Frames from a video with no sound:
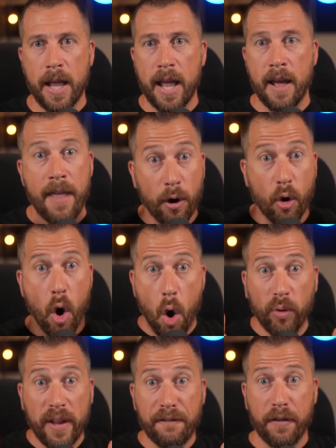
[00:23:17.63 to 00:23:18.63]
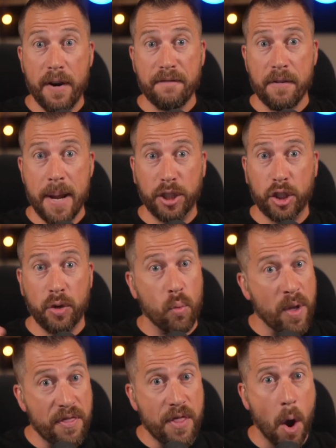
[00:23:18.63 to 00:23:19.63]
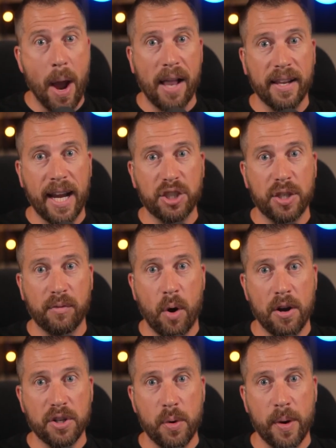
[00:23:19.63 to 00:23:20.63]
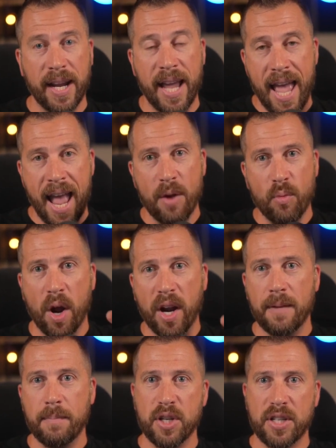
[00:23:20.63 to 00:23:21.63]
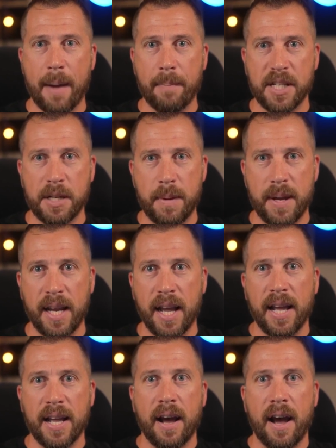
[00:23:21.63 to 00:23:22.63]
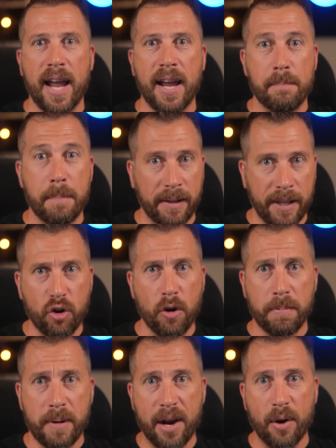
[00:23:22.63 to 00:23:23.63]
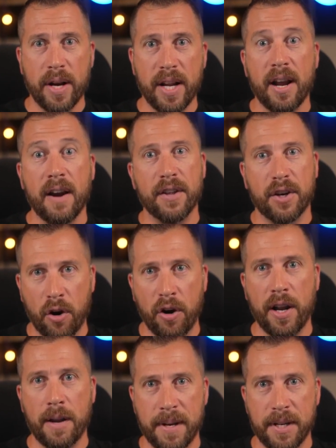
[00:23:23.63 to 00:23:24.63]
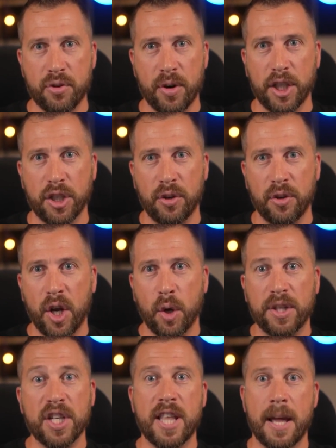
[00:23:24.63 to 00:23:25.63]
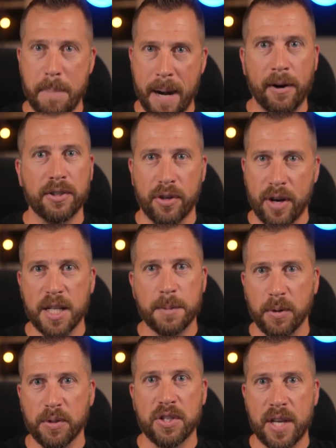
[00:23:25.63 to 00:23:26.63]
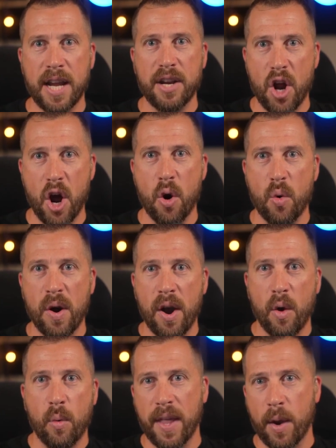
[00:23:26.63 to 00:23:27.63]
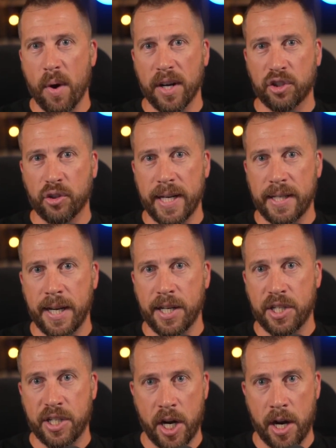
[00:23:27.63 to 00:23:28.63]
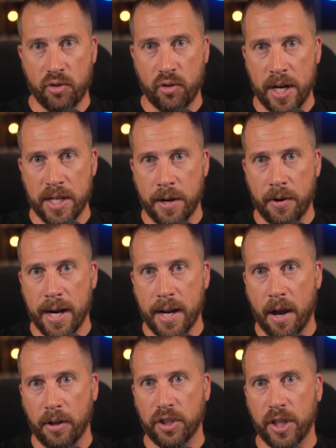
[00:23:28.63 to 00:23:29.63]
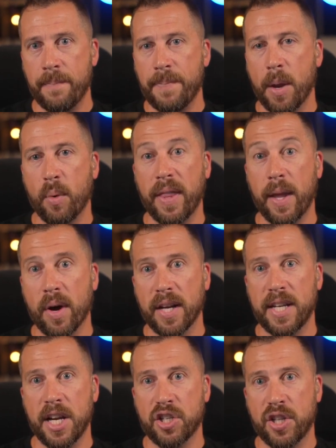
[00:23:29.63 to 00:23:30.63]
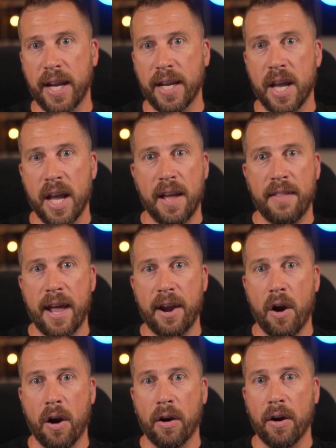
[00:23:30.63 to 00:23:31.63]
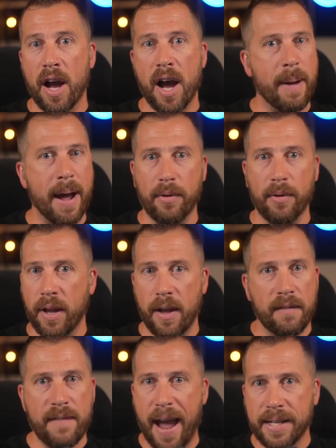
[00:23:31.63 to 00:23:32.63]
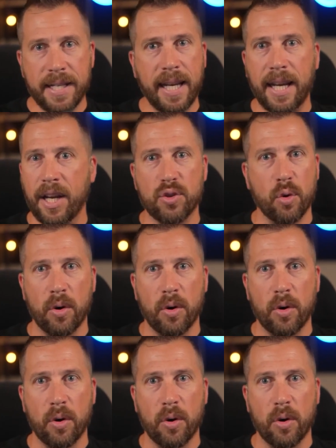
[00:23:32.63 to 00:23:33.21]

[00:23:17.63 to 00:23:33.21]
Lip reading: that are only for information with no allegation of wrongdoing. And one of them just happens to be a political priority of the current administration, which is that parents are not supposed to say no when they want to teach transgender ideology, when they want to teach things that are about vaccines or